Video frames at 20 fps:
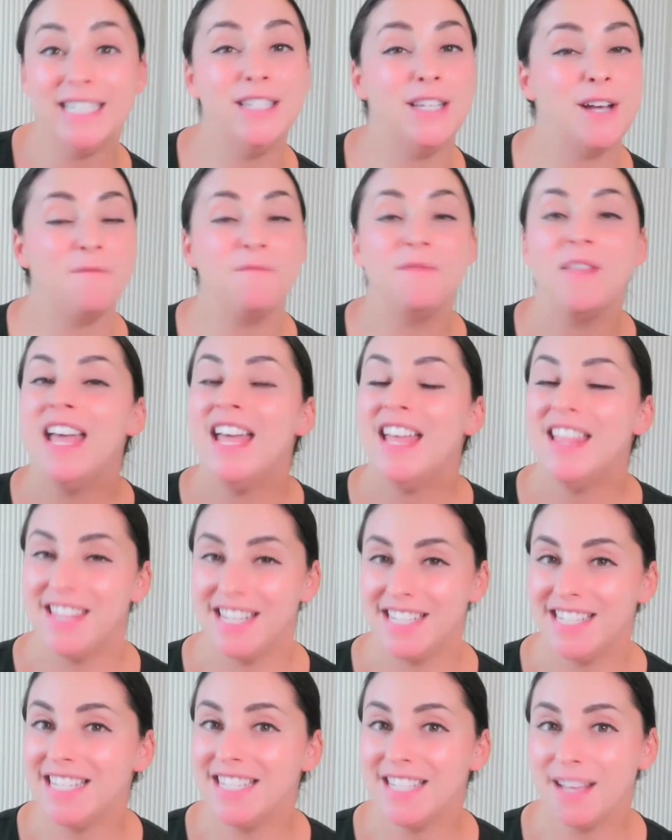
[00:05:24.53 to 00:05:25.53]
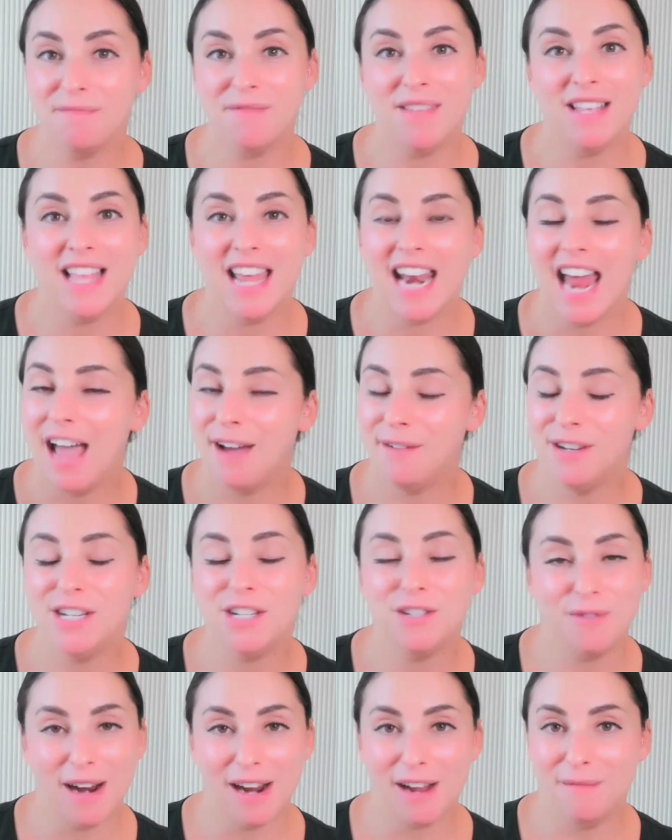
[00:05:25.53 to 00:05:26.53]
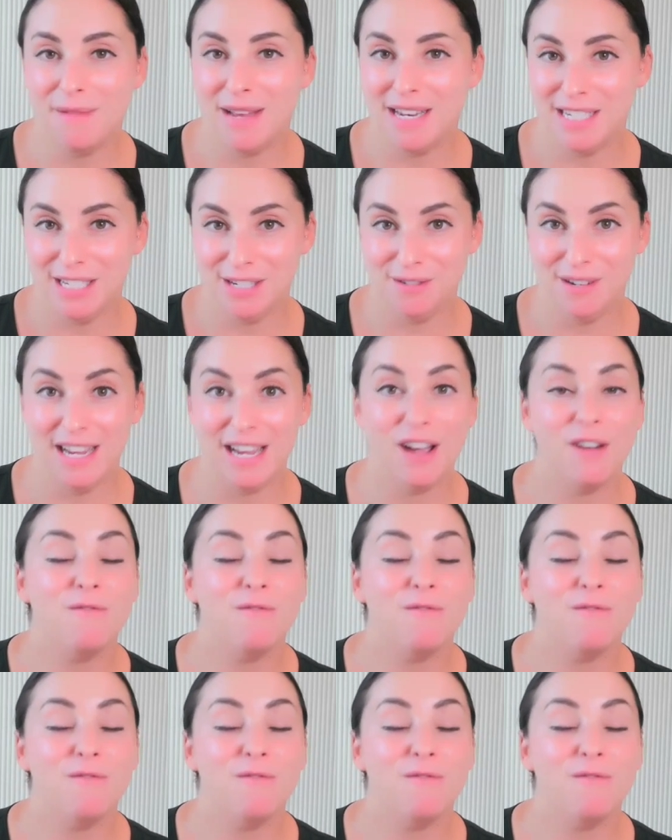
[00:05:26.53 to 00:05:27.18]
So this is something that I would just recommend doing